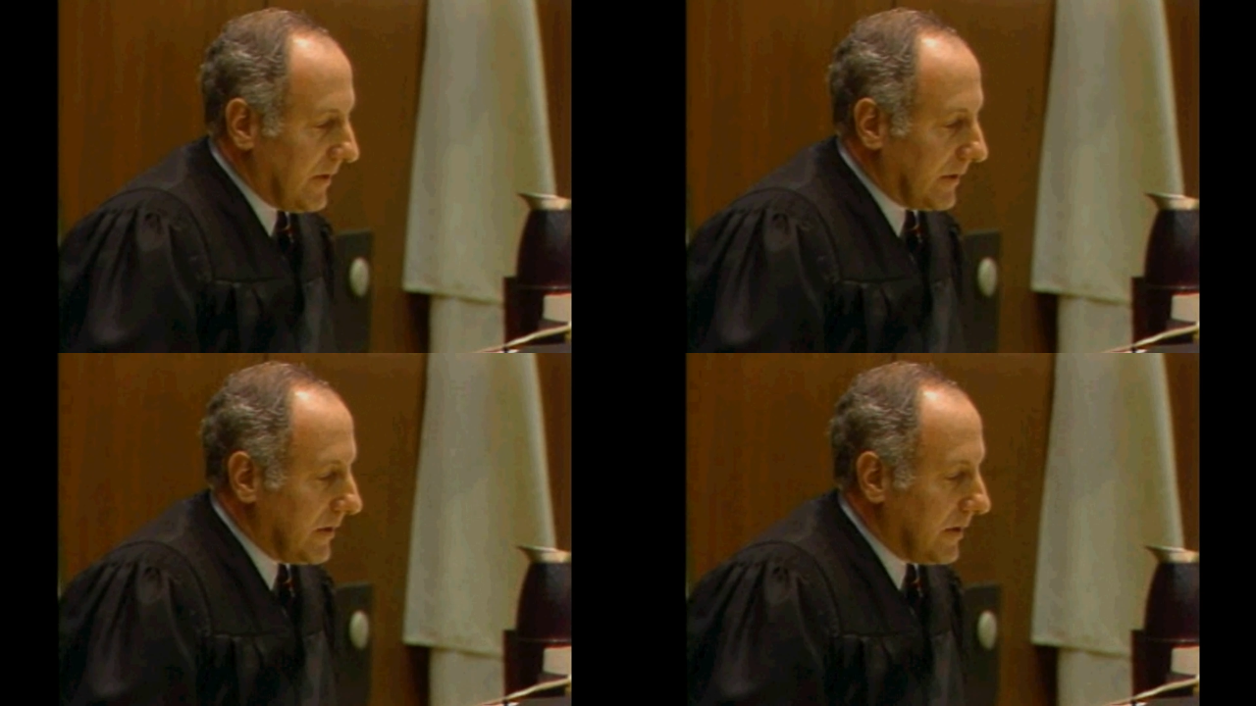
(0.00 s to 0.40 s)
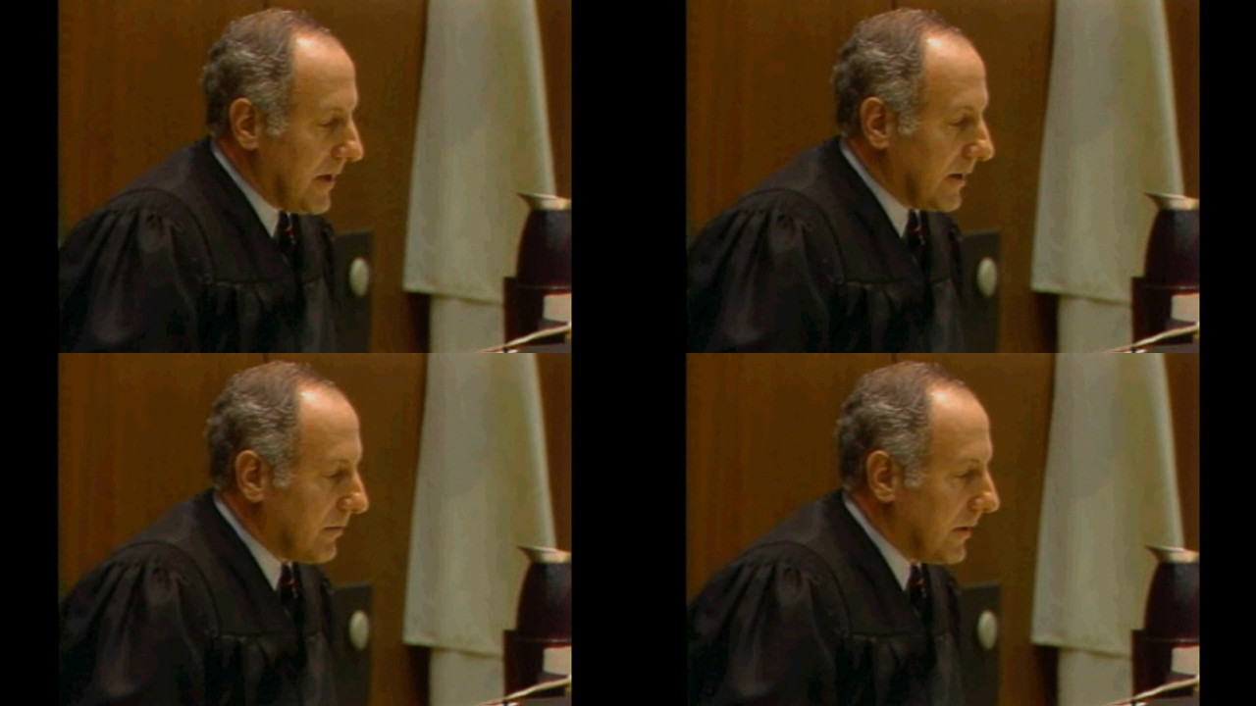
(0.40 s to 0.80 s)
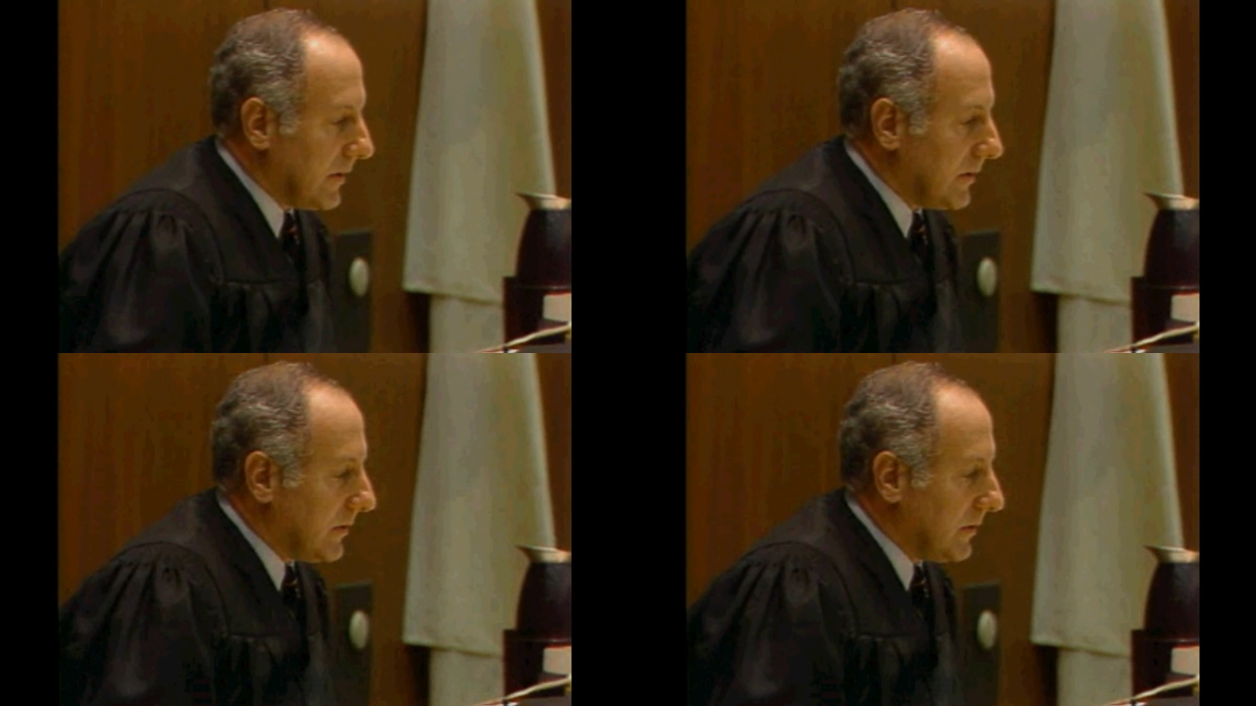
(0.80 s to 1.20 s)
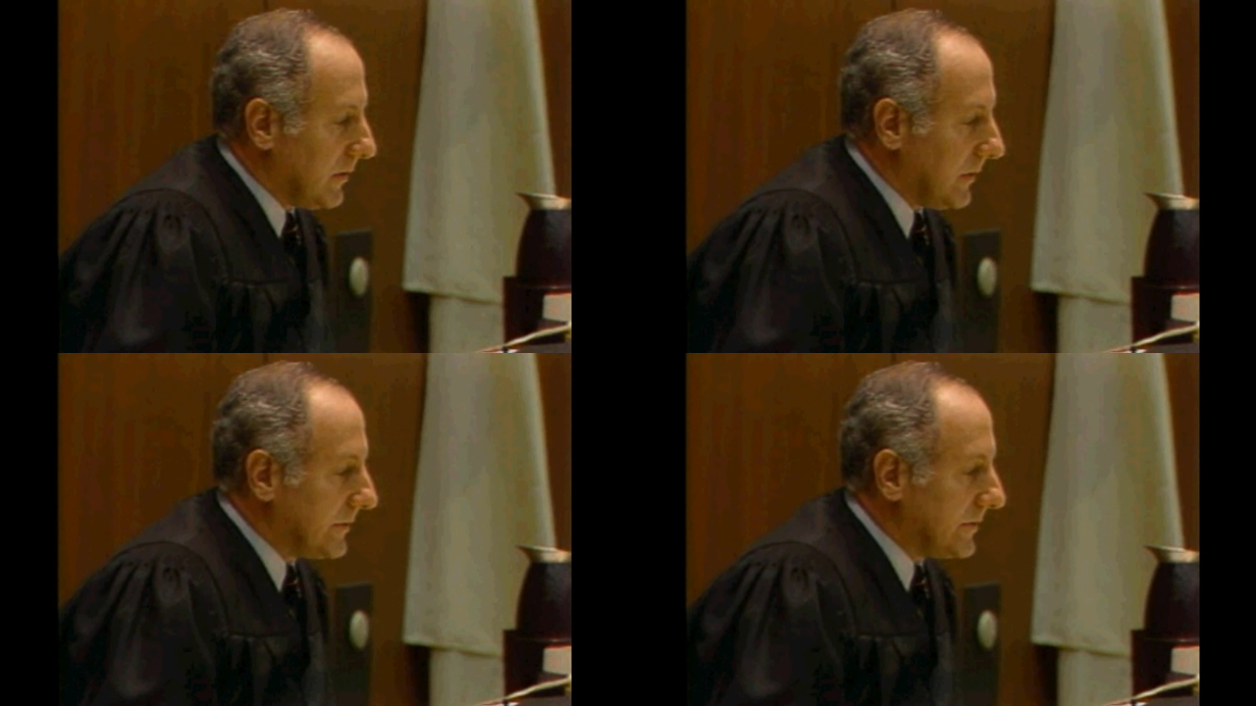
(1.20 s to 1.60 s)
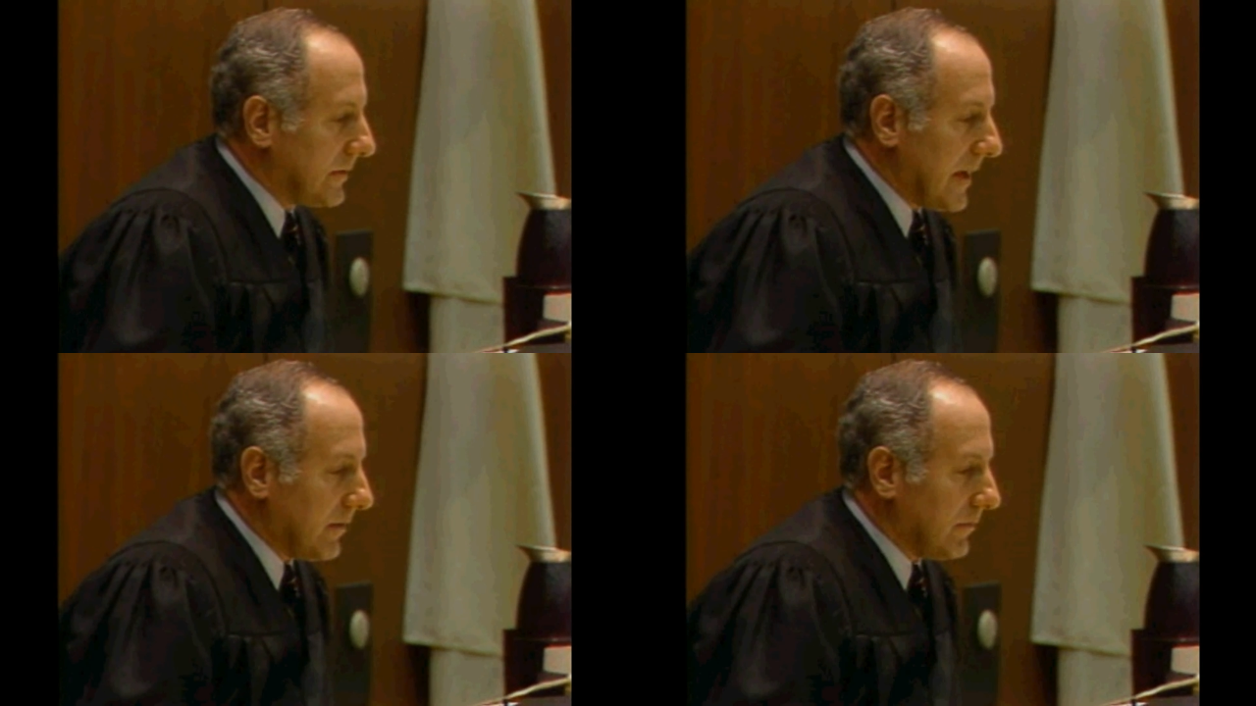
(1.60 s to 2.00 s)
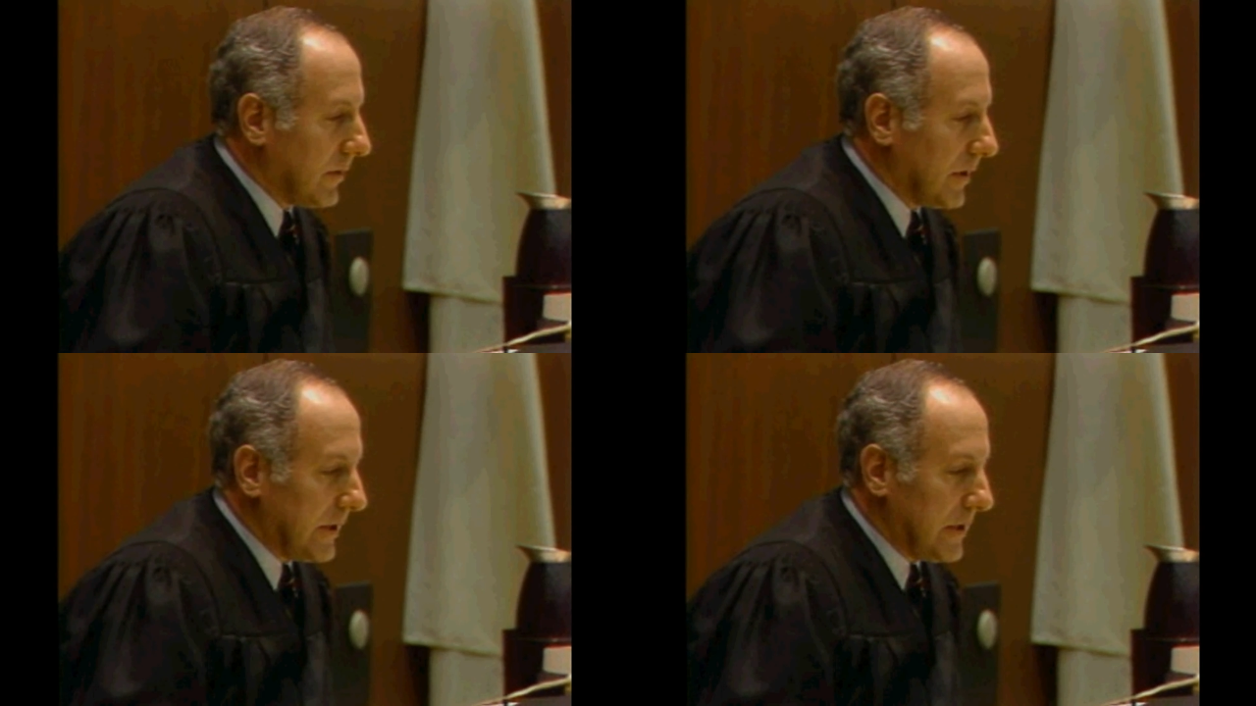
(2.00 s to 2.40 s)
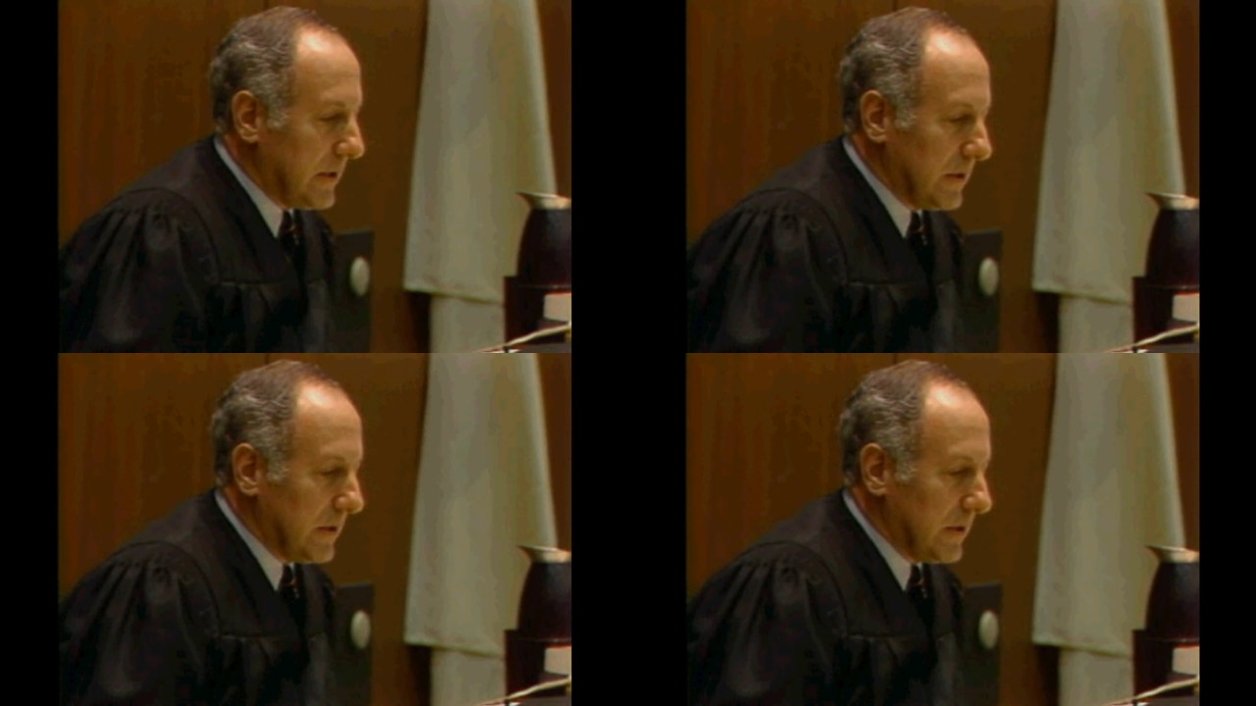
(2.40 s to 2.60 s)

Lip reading: inaccurate? Isn't that really